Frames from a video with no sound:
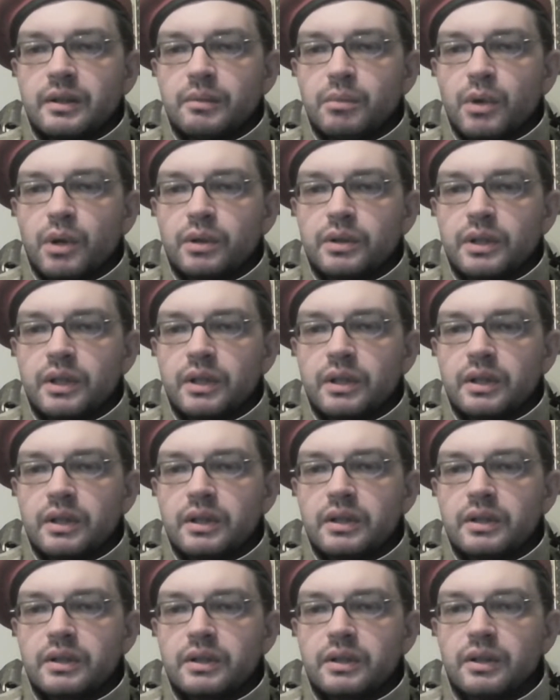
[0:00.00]

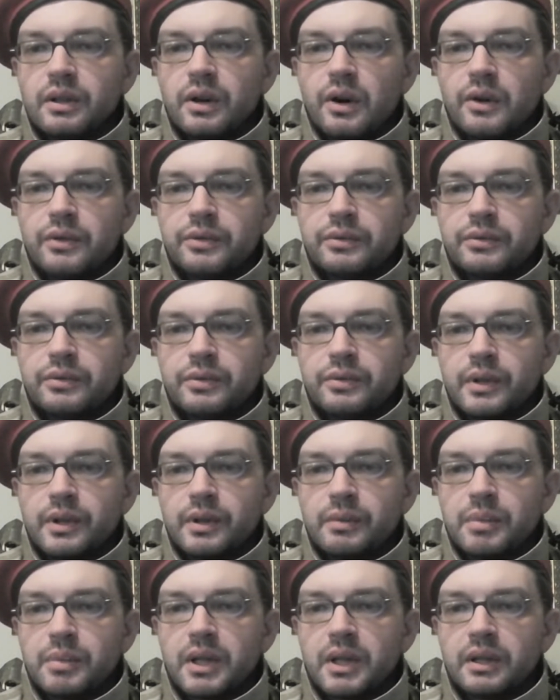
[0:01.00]
monarch of
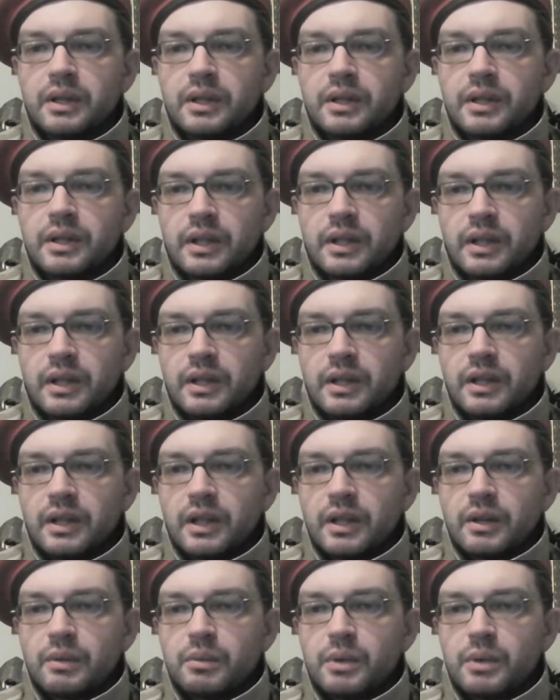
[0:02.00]
Burgundy